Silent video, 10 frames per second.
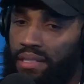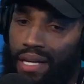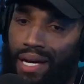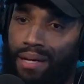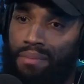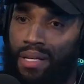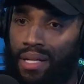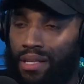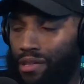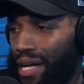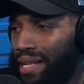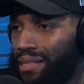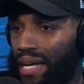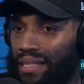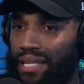time, they're
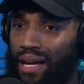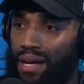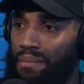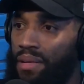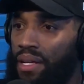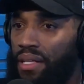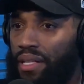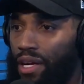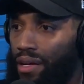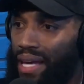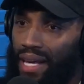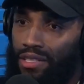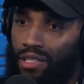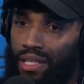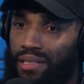nice that time, they're
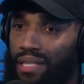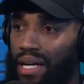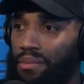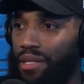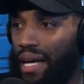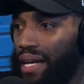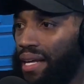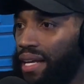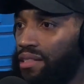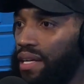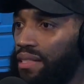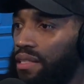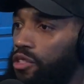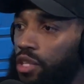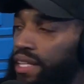gangster this time, they're not a gangster.
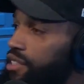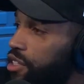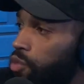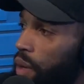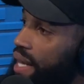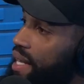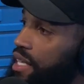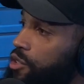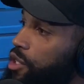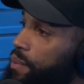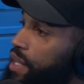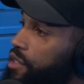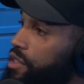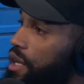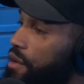It's just way easier to be
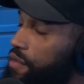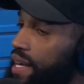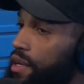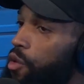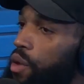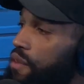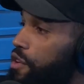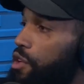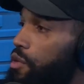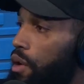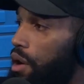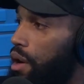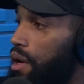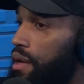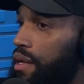yourself. And whoever you
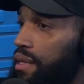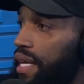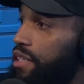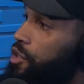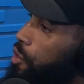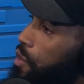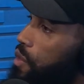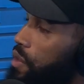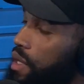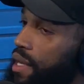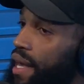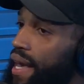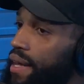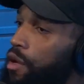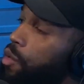are, that's cool.
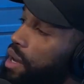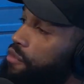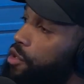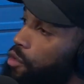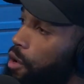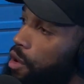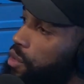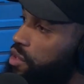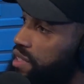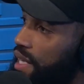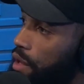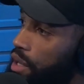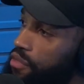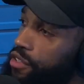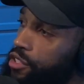And whoever you are will sell
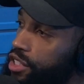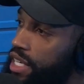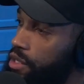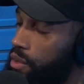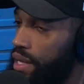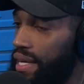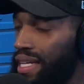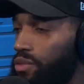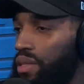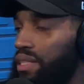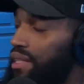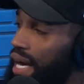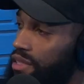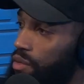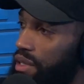if you're genuine. And that's what these
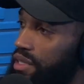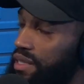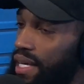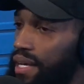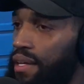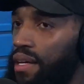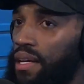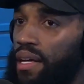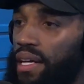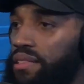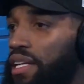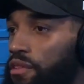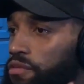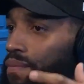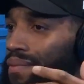guys don't understand. Instead
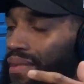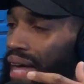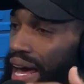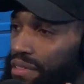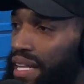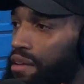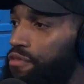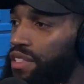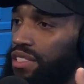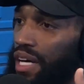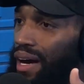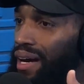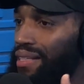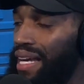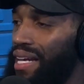of having that
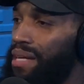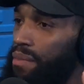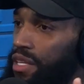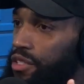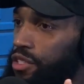facade, that image,